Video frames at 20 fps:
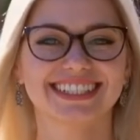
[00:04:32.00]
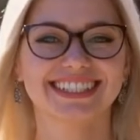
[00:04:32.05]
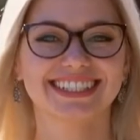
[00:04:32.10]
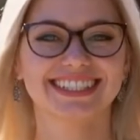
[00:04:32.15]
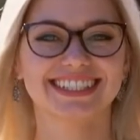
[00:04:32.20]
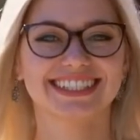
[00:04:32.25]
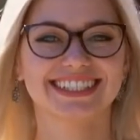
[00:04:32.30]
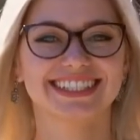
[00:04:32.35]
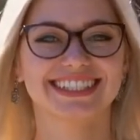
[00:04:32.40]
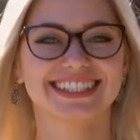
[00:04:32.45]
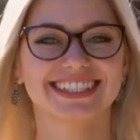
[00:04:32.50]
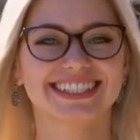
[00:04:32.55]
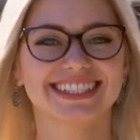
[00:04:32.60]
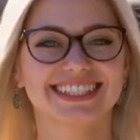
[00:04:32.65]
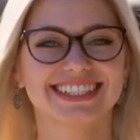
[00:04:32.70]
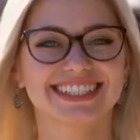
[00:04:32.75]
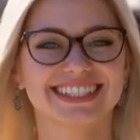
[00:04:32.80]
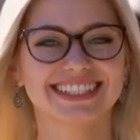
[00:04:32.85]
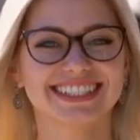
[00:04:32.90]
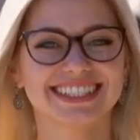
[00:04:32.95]

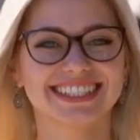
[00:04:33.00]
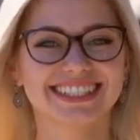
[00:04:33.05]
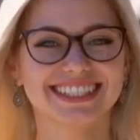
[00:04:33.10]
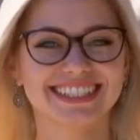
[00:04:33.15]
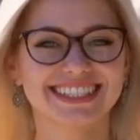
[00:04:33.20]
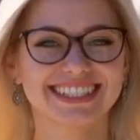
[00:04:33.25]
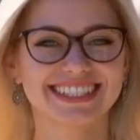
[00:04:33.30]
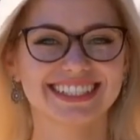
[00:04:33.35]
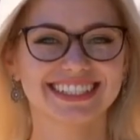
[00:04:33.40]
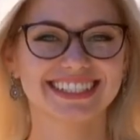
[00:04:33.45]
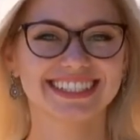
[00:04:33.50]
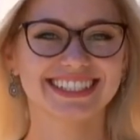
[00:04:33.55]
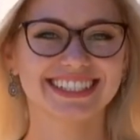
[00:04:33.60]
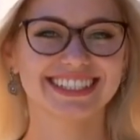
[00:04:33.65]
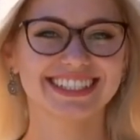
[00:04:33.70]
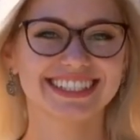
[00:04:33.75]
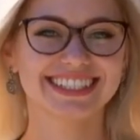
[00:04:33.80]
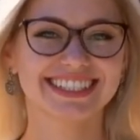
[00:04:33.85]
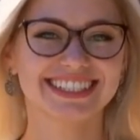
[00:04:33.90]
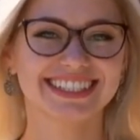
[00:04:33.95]

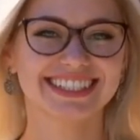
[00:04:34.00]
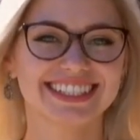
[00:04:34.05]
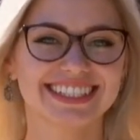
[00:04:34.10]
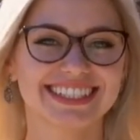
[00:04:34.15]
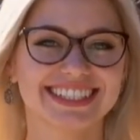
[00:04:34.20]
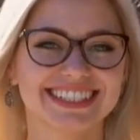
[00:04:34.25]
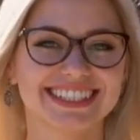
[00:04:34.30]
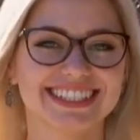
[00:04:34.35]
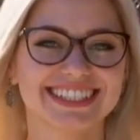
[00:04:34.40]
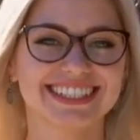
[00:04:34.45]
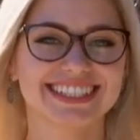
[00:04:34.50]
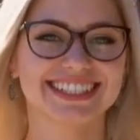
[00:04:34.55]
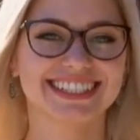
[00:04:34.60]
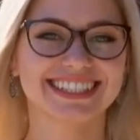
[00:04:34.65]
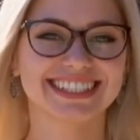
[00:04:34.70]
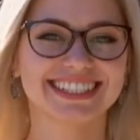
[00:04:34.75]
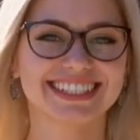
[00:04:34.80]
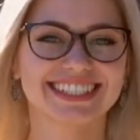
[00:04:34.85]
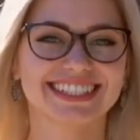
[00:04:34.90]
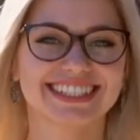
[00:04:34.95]

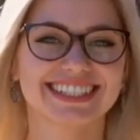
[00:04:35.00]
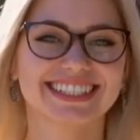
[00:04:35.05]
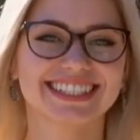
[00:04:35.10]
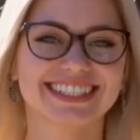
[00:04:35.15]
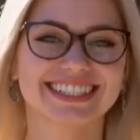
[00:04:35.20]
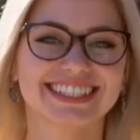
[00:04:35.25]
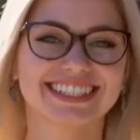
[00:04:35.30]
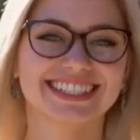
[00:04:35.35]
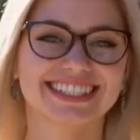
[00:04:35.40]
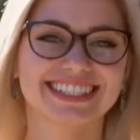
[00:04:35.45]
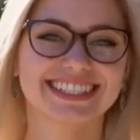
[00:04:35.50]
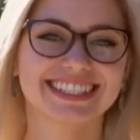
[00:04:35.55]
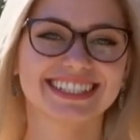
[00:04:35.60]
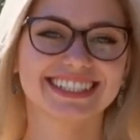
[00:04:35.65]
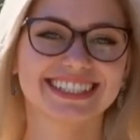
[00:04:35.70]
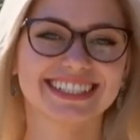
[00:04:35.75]
Nobody speaks.